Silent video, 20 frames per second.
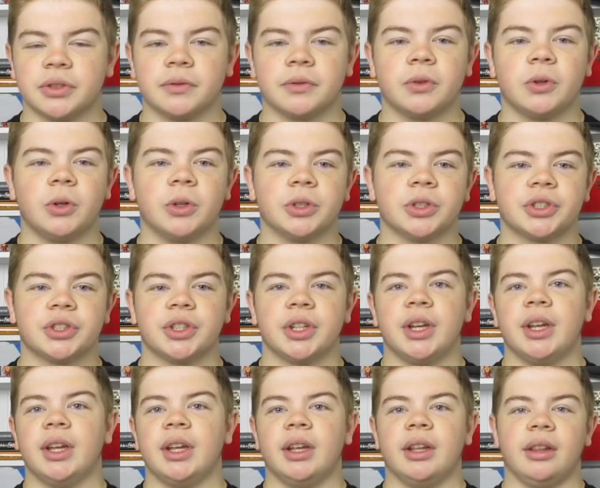Of course,
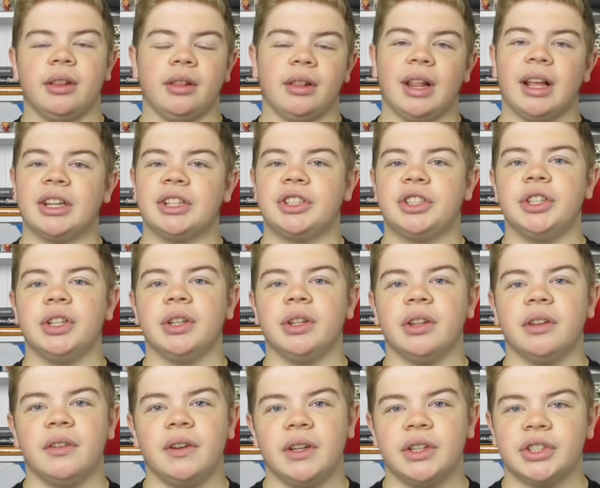last year
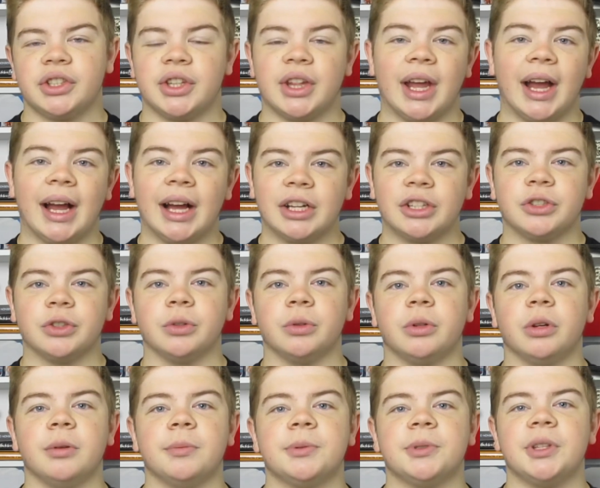they reached the actual
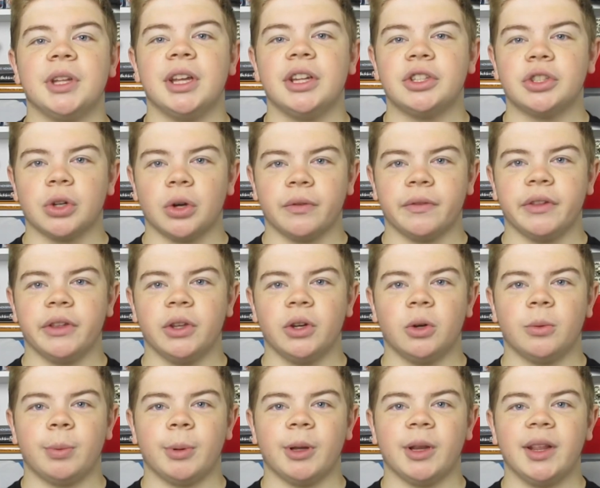group stage of the
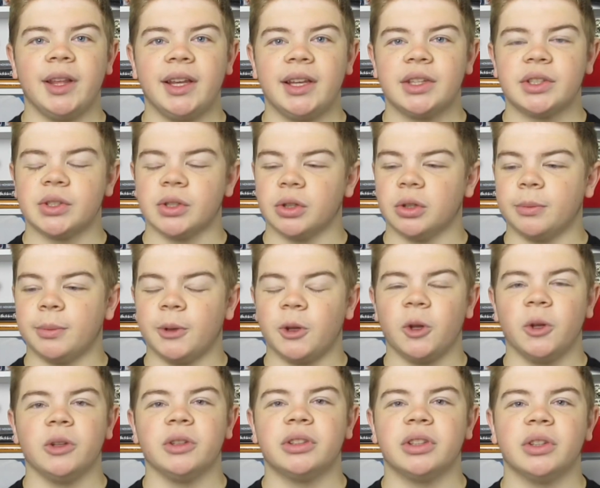Europa League, so they'll be
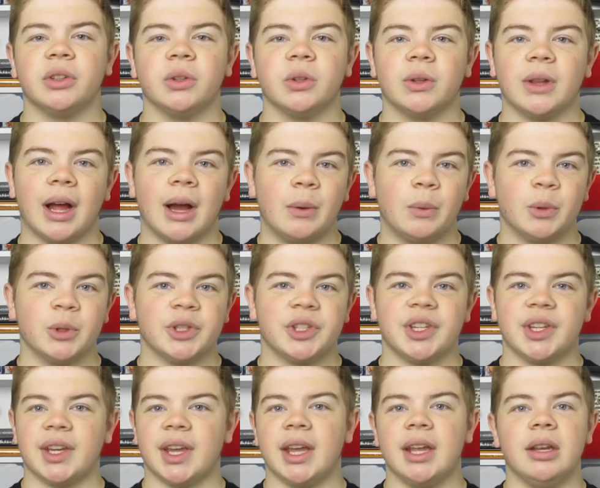looking to do that once
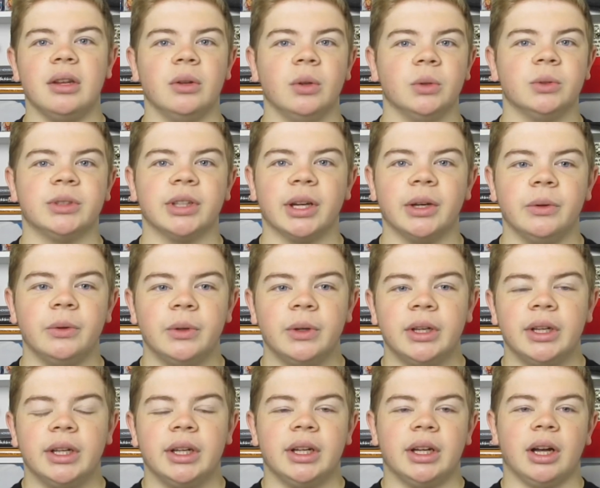again, no doubt,
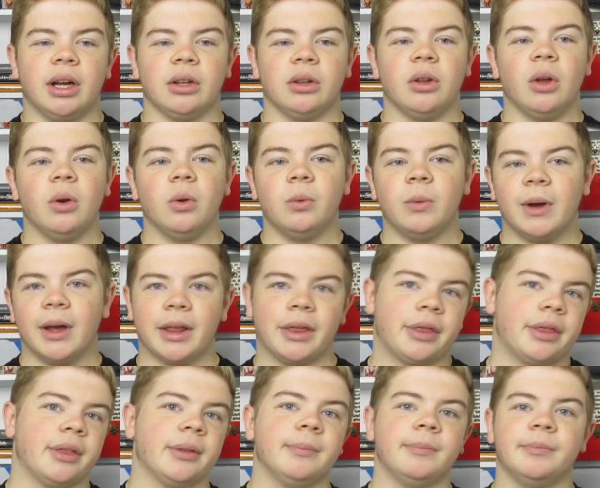along
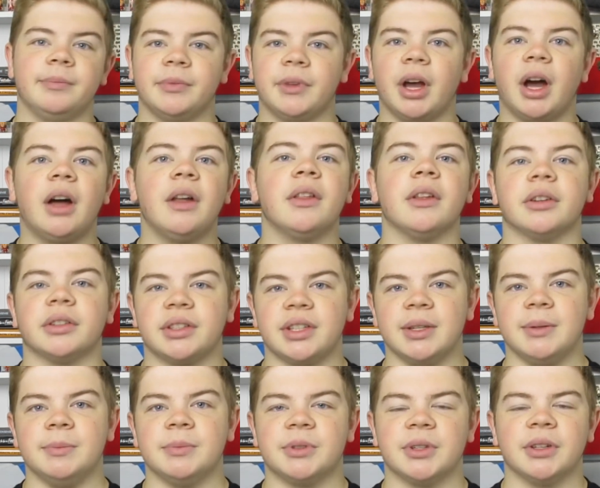with other
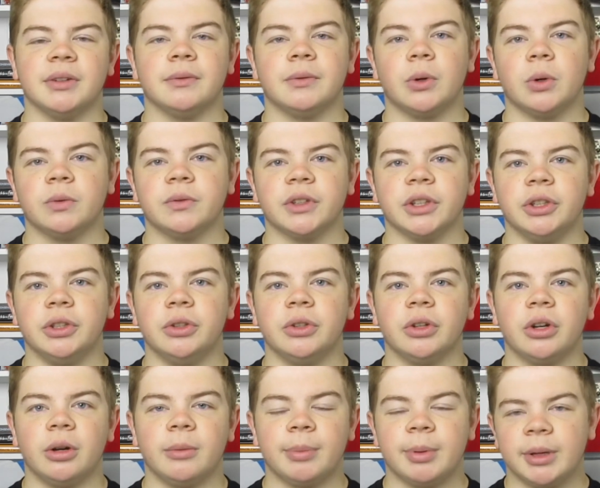teams involved in
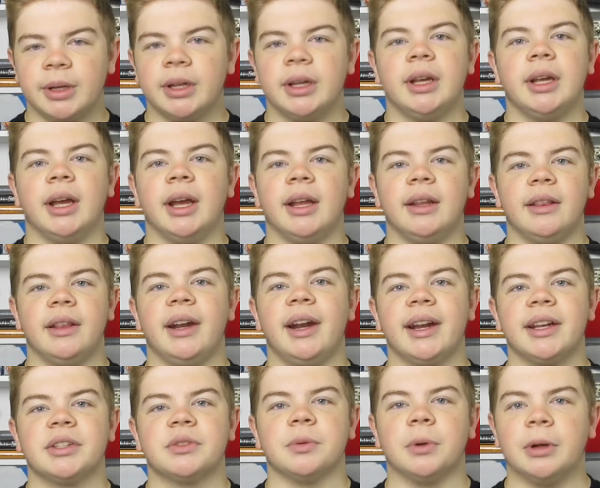Europe. And the
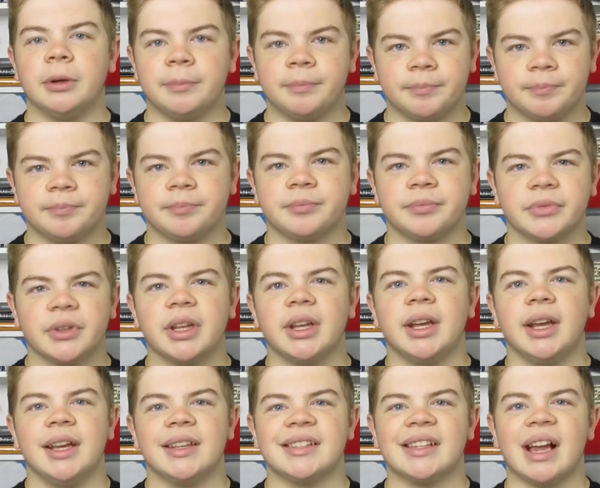next one
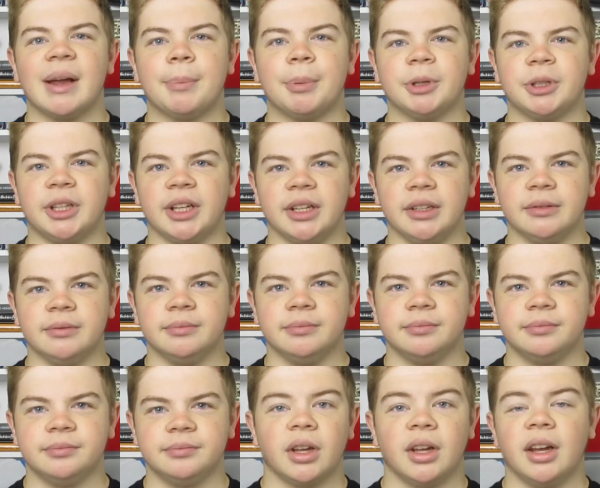is Aberdeen.
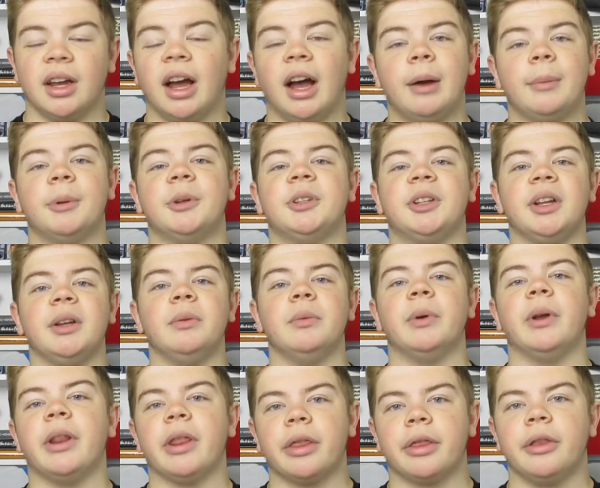Aberdeen
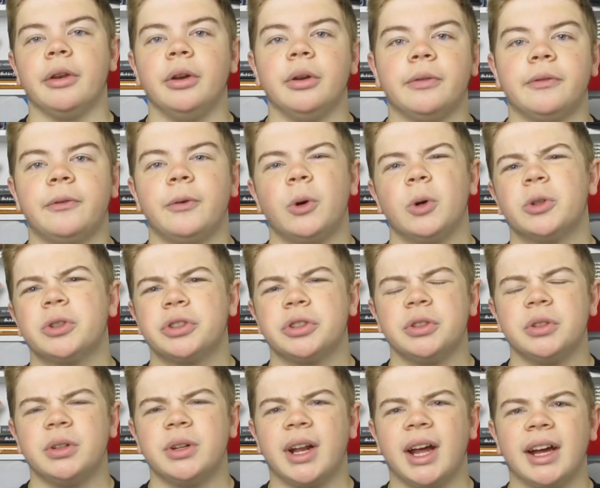went through
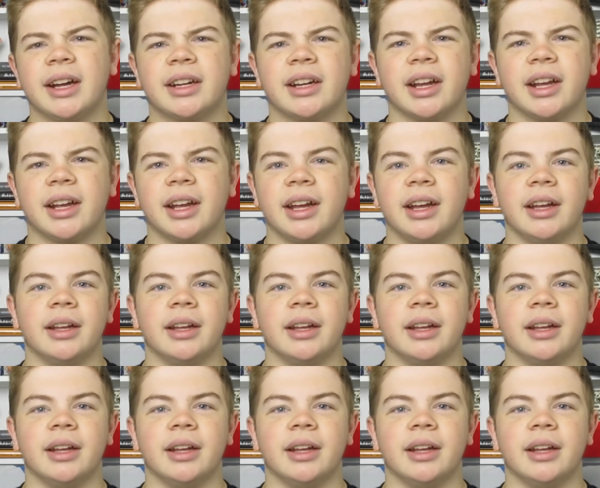4-2 on aggregate